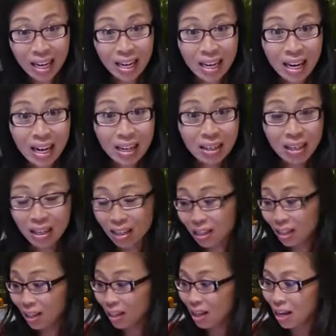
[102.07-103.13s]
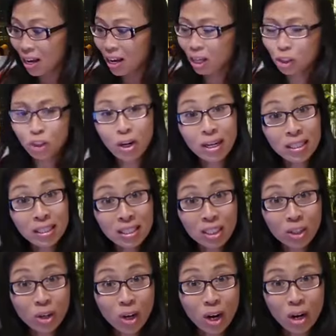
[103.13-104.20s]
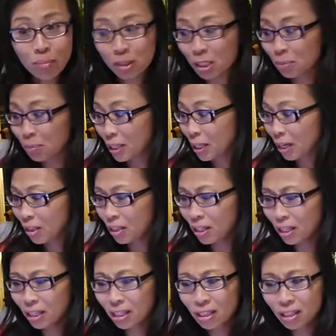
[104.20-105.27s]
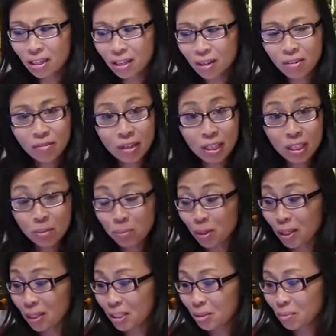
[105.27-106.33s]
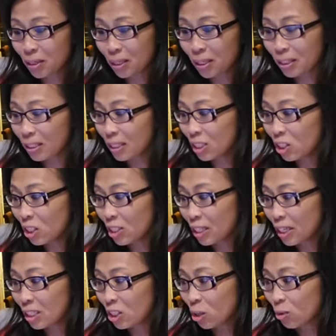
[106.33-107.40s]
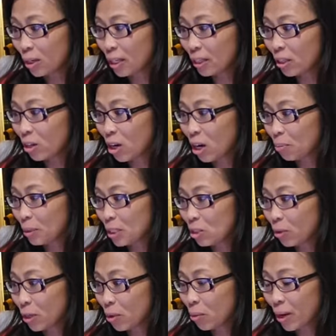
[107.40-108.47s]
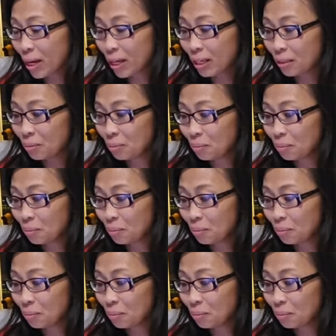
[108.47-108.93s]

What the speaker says: Yeah, I'll try to see your comments, but I think Facebook is a bit glitchy. I don't get the comments right away.